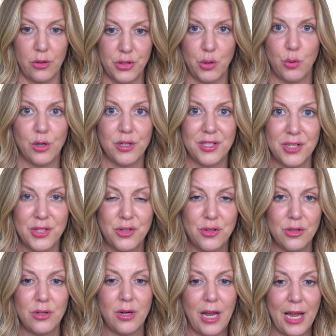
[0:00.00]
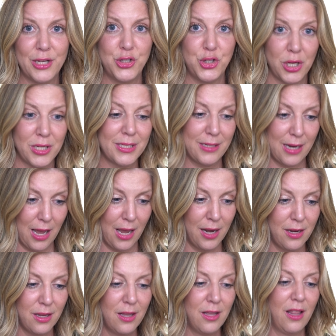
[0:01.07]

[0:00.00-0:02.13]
So her sister had just died.